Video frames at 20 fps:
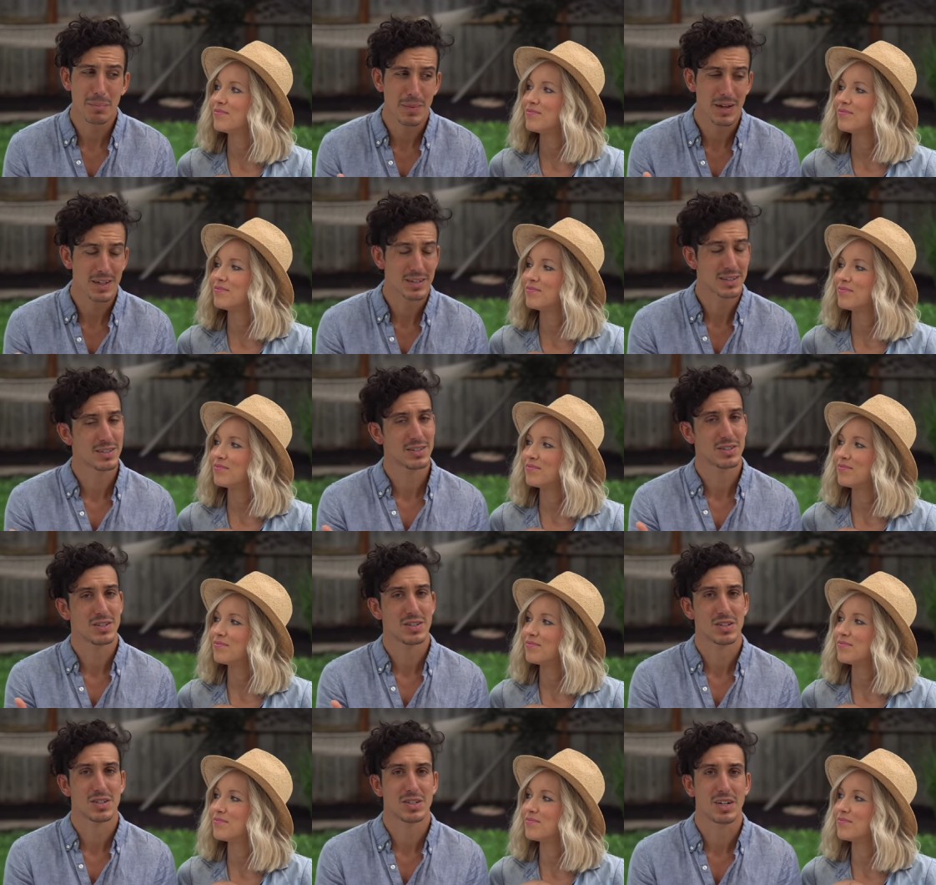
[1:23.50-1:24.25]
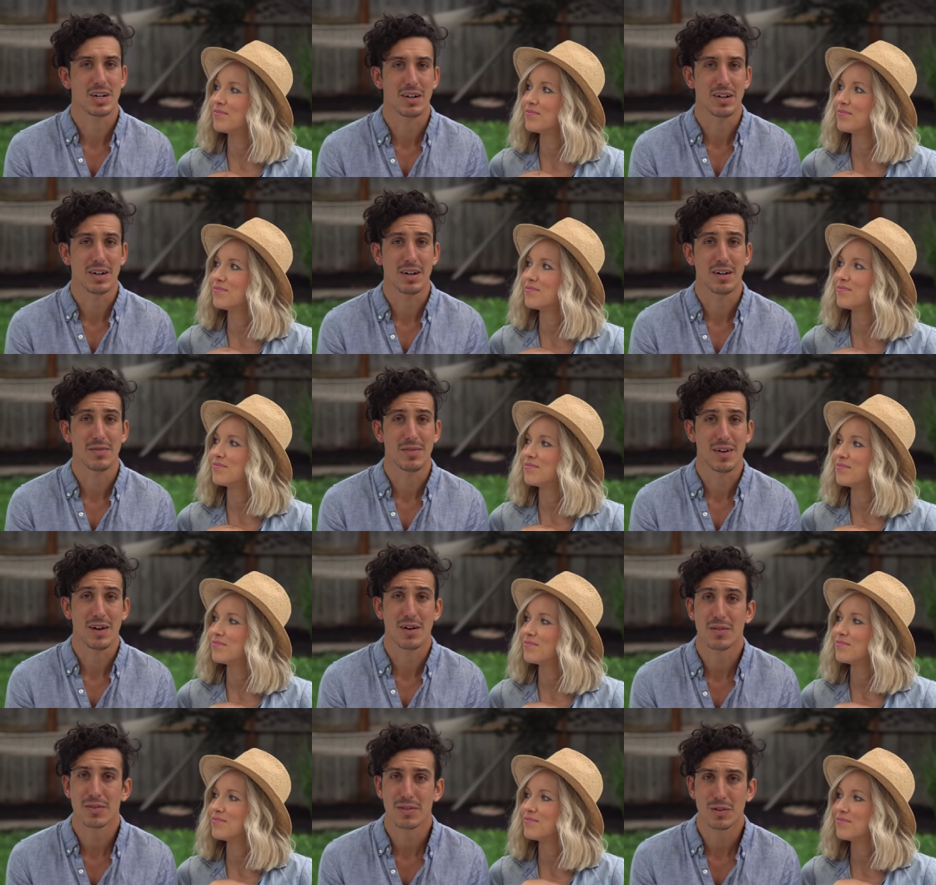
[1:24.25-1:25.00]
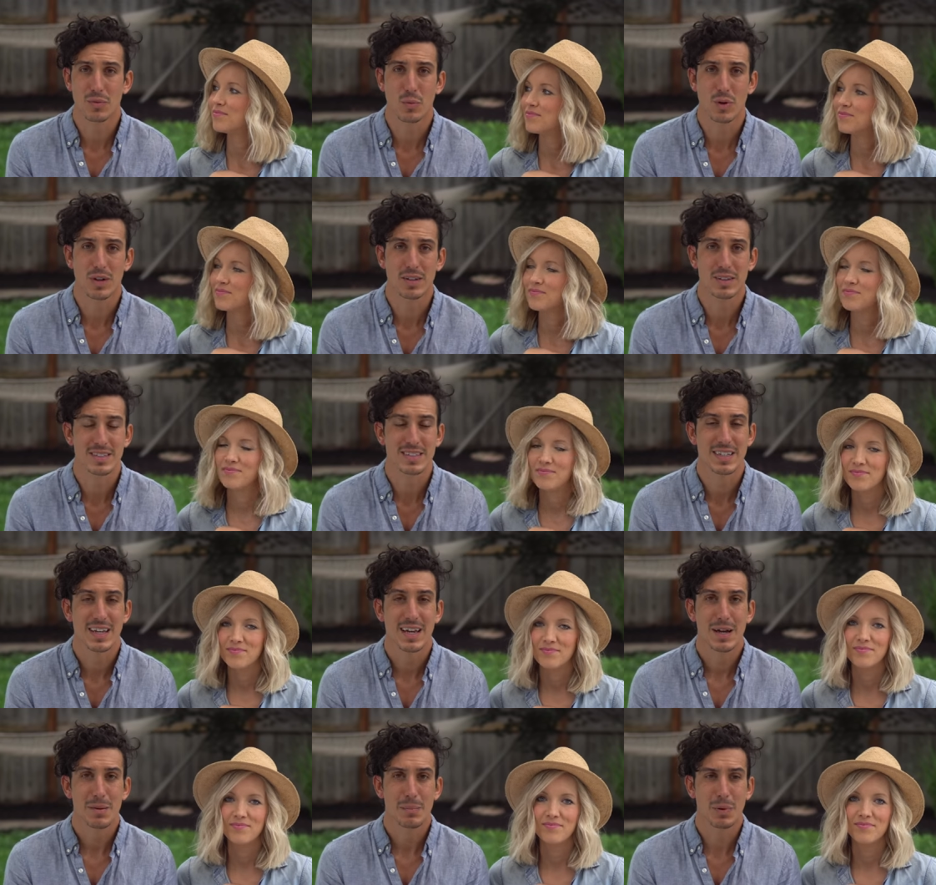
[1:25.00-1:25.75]
Speaker 1: a message to share of health and
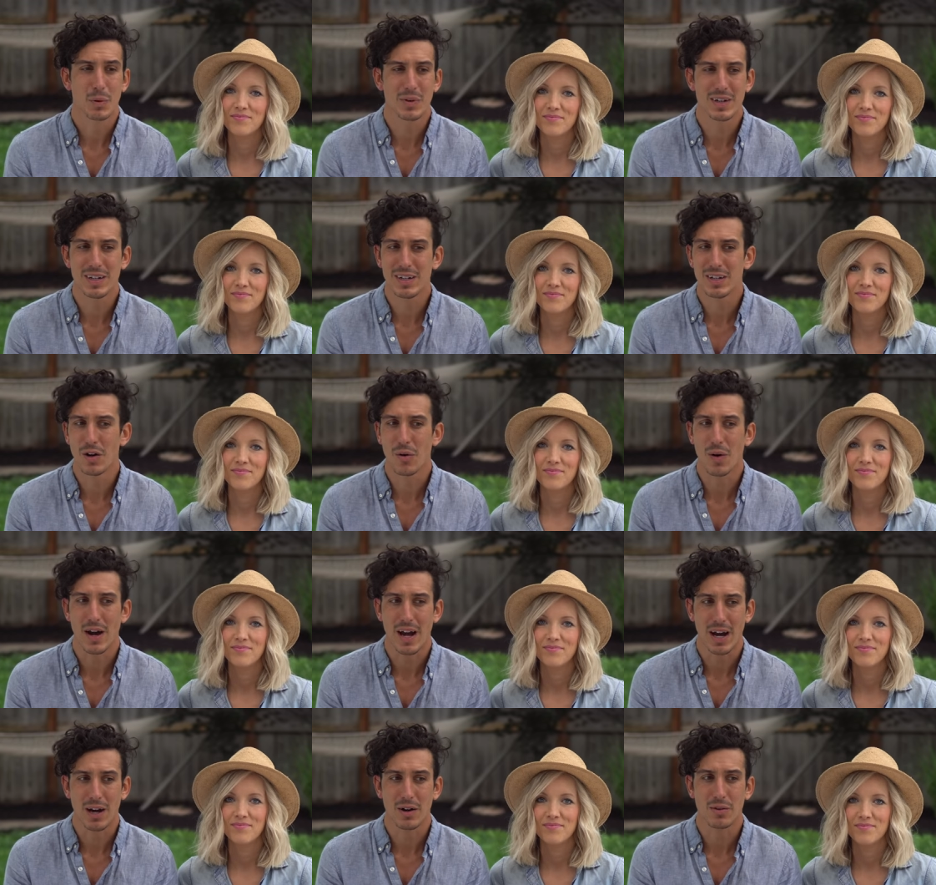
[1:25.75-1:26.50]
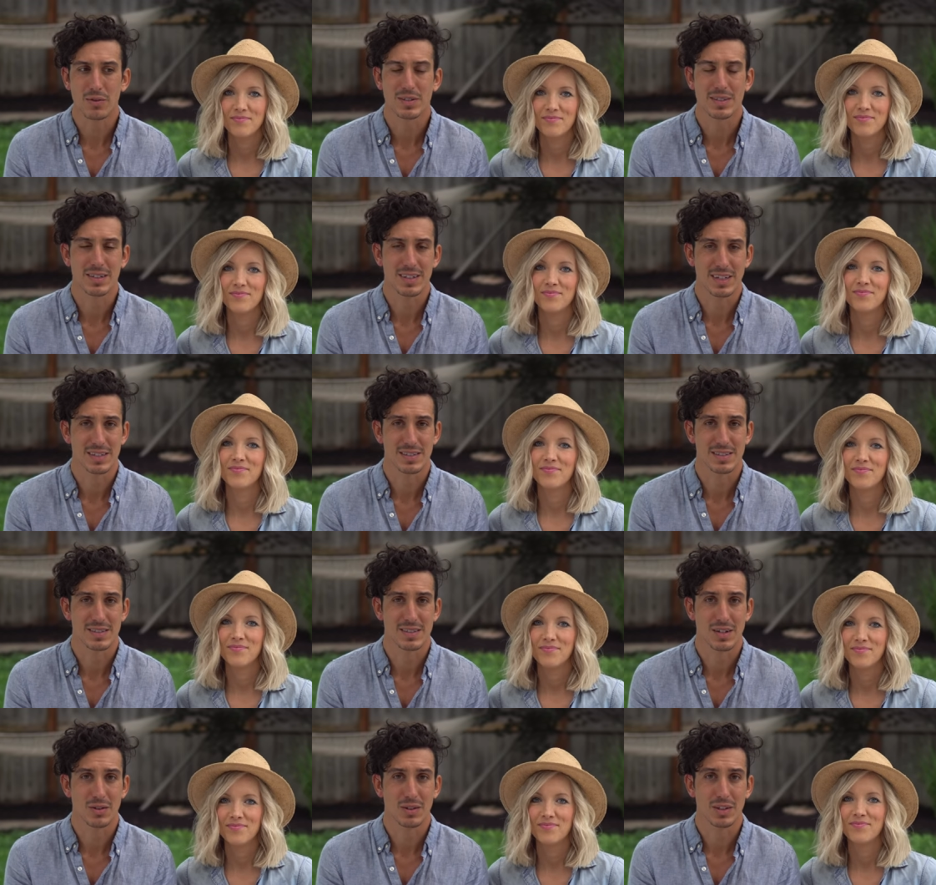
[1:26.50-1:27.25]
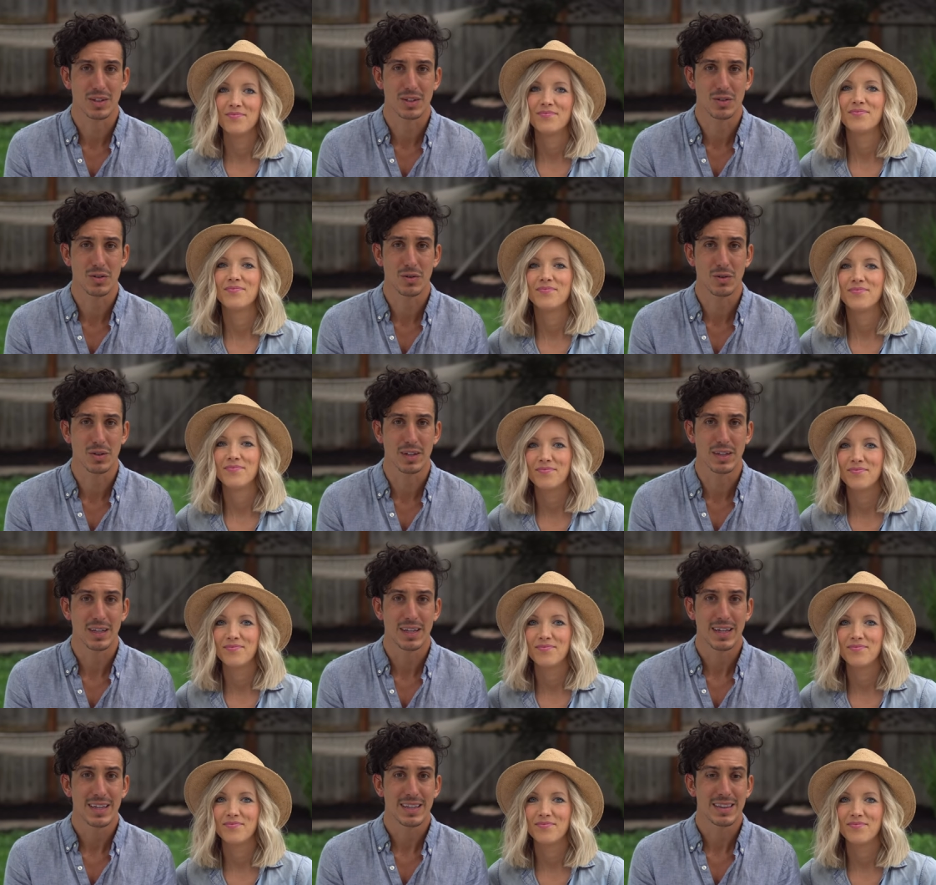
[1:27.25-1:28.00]
wellness, but we didn't know how to necessarily do
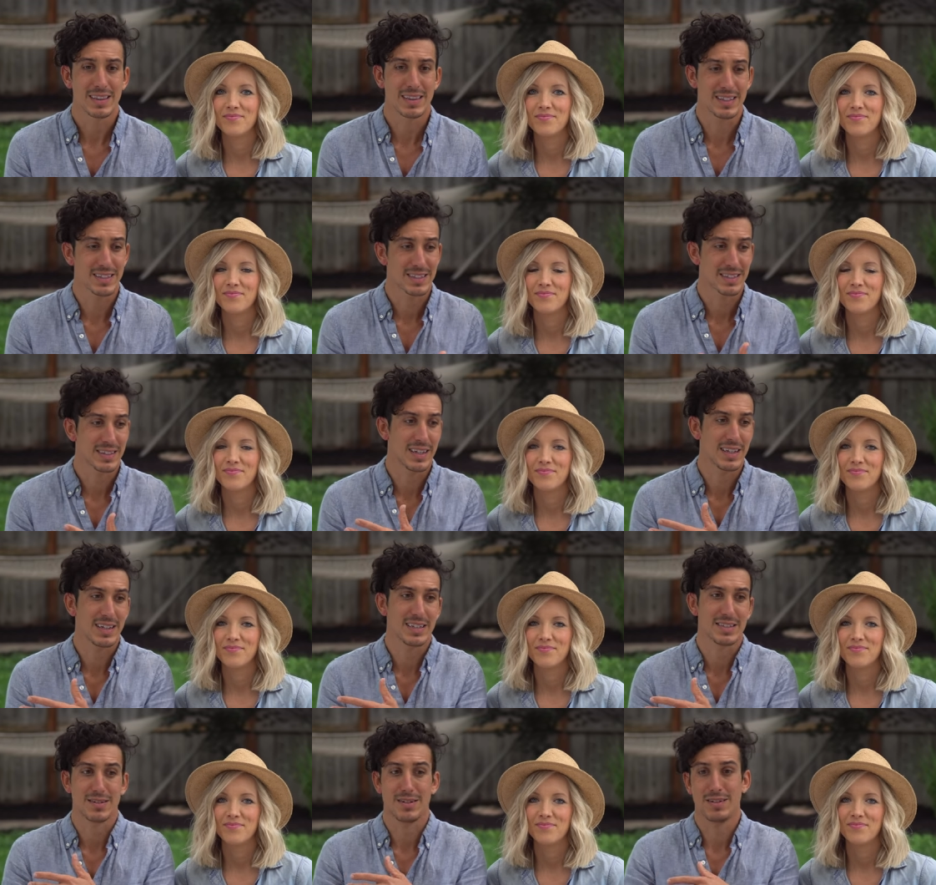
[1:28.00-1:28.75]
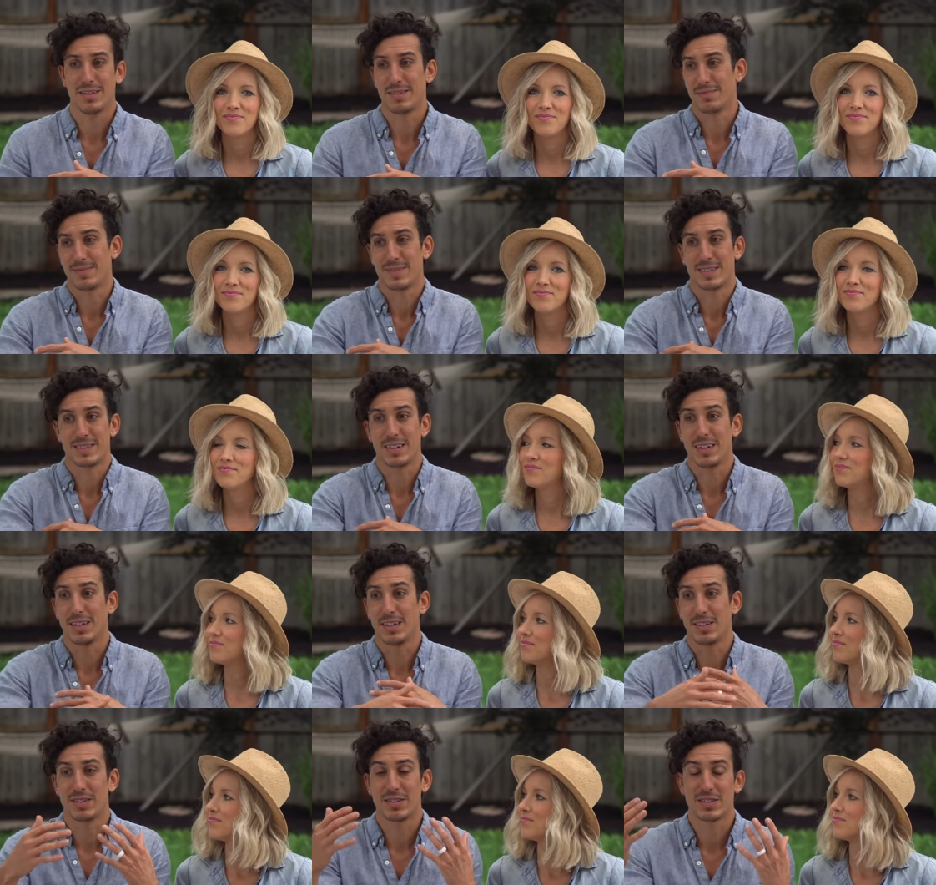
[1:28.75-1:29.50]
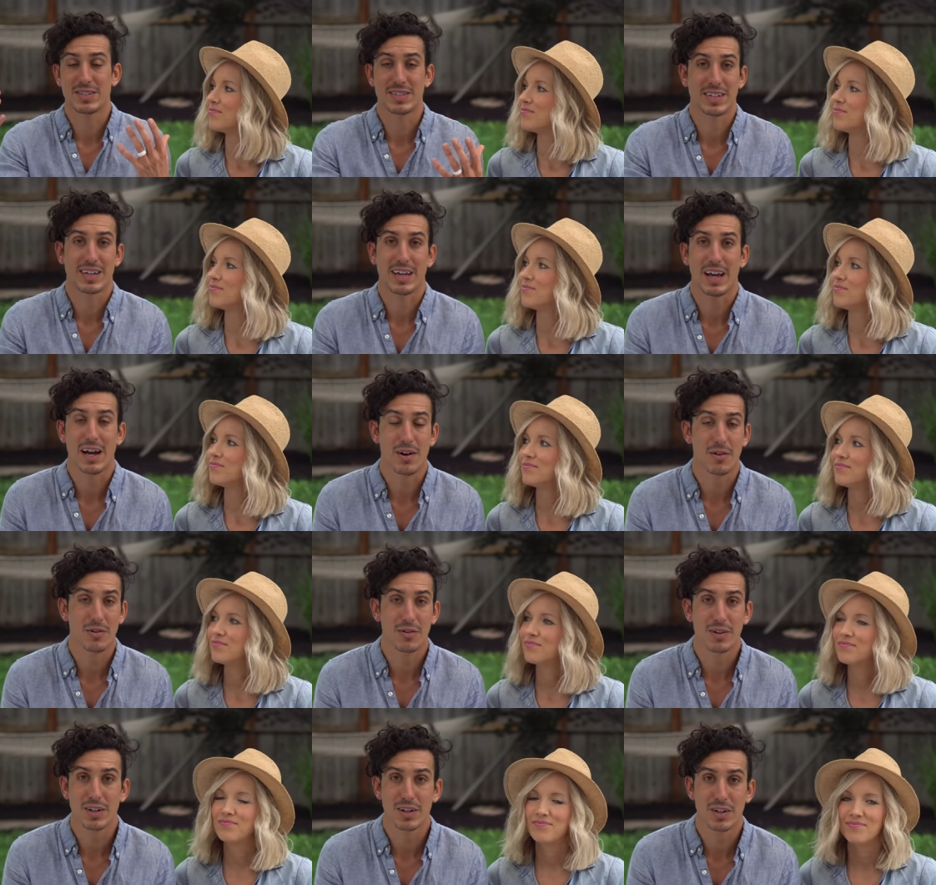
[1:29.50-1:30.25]
it. This led us on a
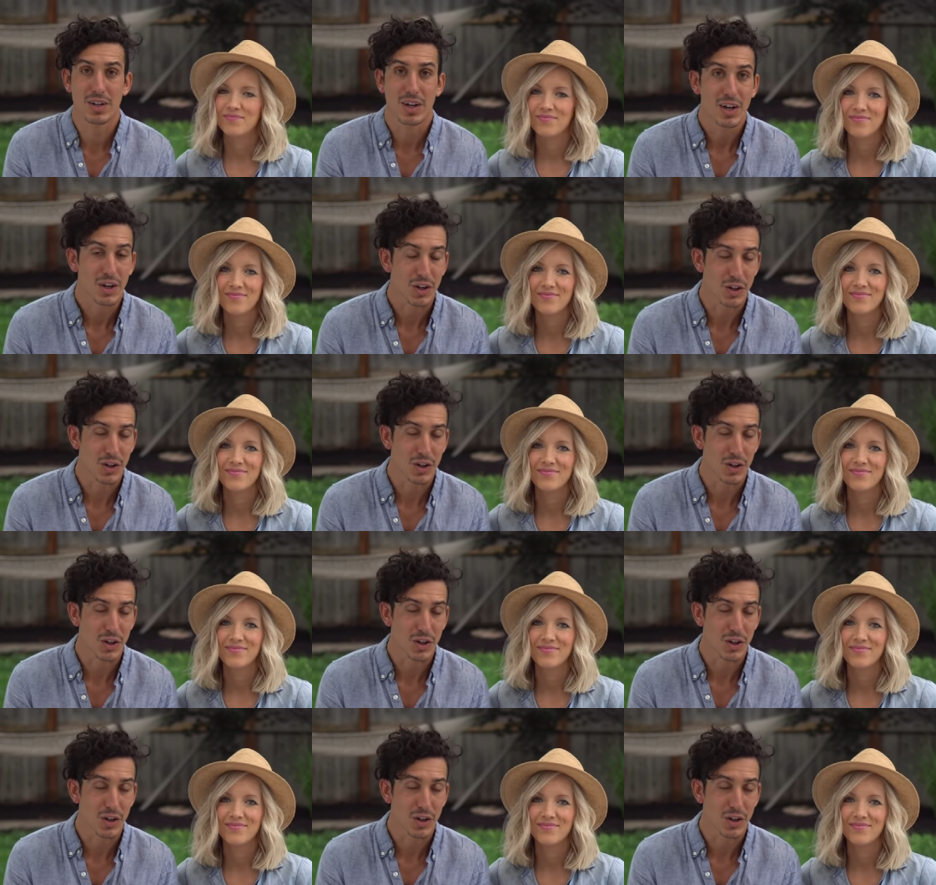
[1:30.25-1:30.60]
scouring